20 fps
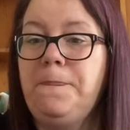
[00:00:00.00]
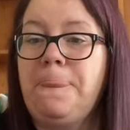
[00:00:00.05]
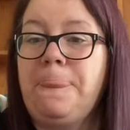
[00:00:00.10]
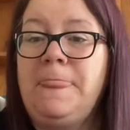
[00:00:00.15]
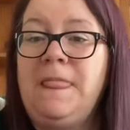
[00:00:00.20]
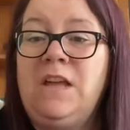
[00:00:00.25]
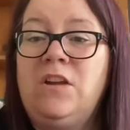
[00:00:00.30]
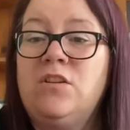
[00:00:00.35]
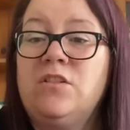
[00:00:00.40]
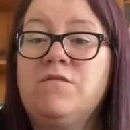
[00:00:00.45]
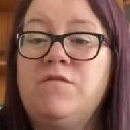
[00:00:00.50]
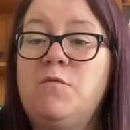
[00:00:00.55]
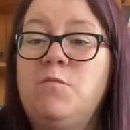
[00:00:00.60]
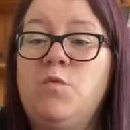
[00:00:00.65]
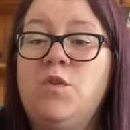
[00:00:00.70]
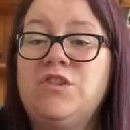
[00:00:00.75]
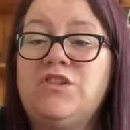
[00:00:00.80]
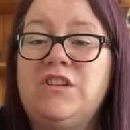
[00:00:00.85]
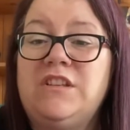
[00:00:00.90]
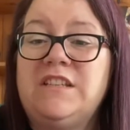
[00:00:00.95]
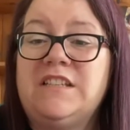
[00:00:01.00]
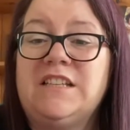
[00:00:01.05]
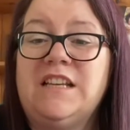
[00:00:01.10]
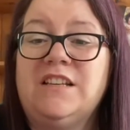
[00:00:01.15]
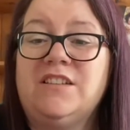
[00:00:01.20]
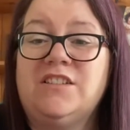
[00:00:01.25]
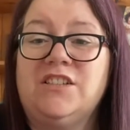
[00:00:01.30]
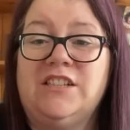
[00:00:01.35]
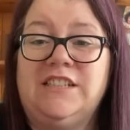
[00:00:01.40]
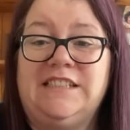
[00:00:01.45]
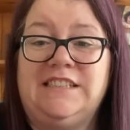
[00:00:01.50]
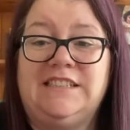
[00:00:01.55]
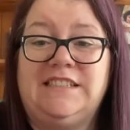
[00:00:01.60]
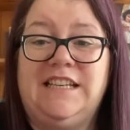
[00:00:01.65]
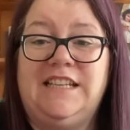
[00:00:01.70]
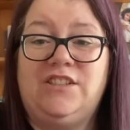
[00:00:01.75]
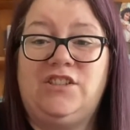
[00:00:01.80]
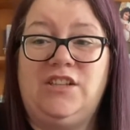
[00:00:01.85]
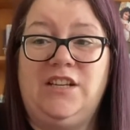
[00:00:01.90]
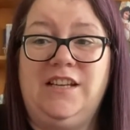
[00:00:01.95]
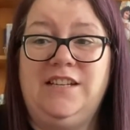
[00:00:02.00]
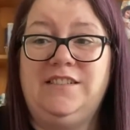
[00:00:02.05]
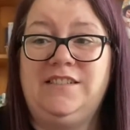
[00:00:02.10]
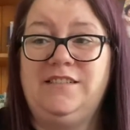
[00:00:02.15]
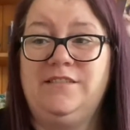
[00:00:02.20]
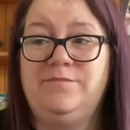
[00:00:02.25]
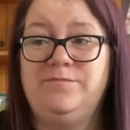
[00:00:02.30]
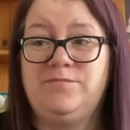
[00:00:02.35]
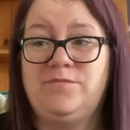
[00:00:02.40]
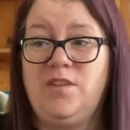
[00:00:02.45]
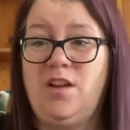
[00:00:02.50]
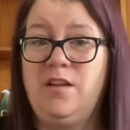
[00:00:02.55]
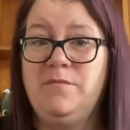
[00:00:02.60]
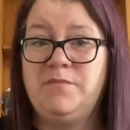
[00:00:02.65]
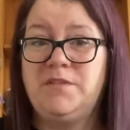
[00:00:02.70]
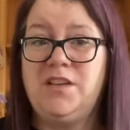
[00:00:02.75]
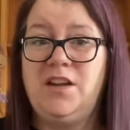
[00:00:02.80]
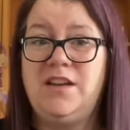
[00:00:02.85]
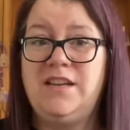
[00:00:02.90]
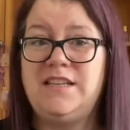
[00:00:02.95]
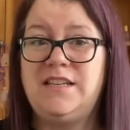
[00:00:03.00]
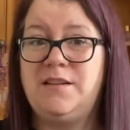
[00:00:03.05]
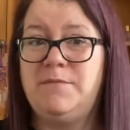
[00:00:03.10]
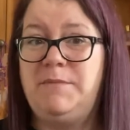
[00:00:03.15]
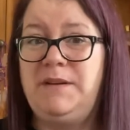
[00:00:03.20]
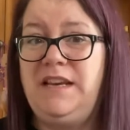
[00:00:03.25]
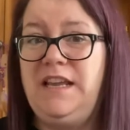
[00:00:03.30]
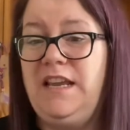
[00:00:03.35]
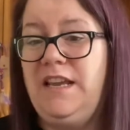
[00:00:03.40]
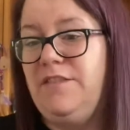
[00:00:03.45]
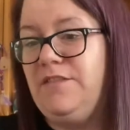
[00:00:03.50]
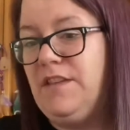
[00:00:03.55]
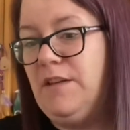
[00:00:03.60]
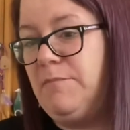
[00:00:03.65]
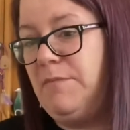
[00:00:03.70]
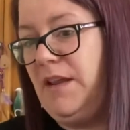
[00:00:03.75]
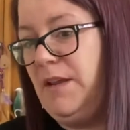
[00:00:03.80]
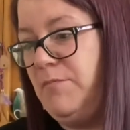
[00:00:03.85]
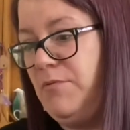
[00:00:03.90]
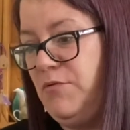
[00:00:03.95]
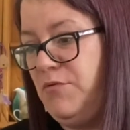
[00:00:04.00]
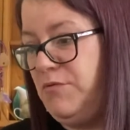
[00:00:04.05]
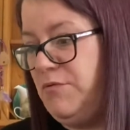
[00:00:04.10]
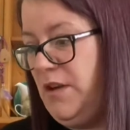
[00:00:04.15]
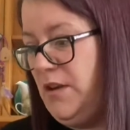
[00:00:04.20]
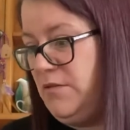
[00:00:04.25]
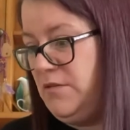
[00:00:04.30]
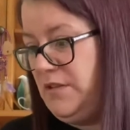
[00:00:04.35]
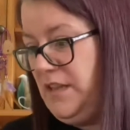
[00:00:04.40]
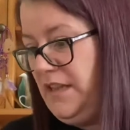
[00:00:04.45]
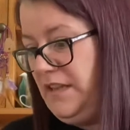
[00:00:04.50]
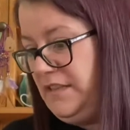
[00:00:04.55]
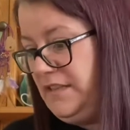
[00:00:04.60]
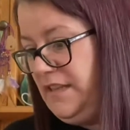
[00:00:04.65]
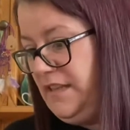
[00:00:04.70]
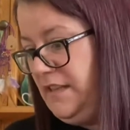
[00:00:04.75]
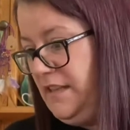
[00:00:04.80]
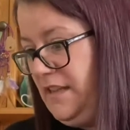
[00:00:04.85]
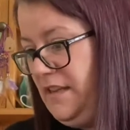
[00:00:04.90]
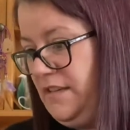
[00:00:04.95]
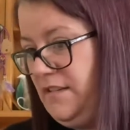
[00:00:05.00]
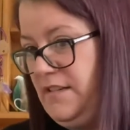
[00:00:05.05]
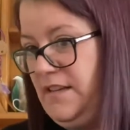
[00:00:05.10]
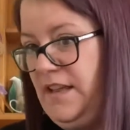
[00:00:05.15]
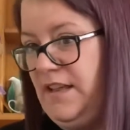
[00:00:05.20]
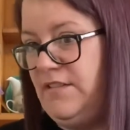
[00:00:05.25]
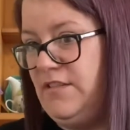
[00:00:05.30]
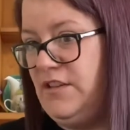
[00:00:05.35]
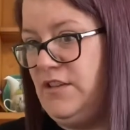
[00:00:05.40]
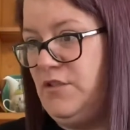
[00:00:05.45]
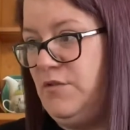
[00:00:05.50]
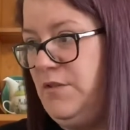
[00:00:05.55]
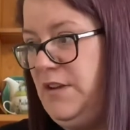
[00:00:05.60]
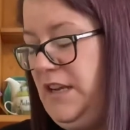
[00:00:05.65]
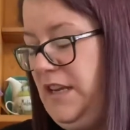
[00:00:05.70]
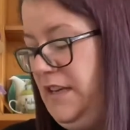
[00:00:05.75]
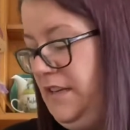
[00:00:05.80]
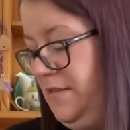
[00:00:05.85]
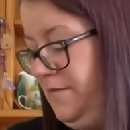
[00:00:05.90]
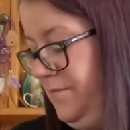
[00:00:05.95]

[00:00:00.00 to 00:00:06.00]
Because from watching the Sunshine Stitchers, I'm starting to believe that people throw things at the screen.